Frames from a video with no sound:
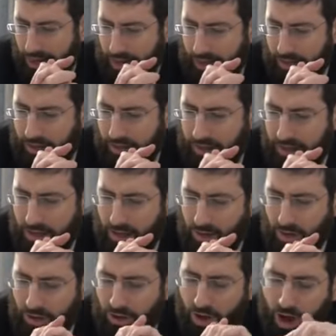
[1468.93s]
He came back from
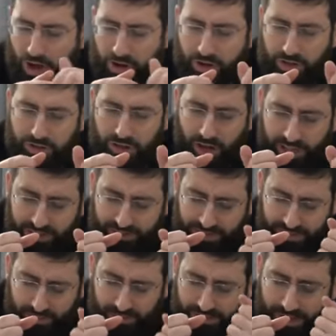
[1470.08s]
the battle. And
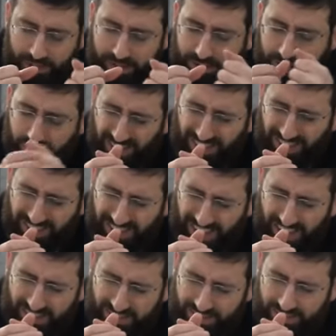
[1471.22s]
Taisus and Masechta Saita
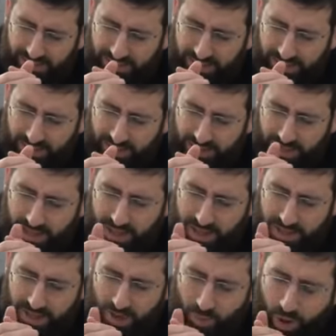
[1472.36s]
says
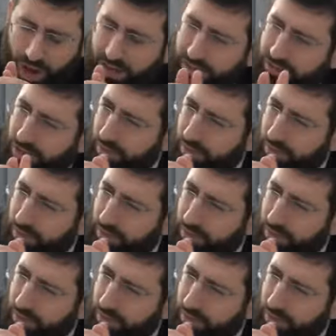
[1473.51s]
that why is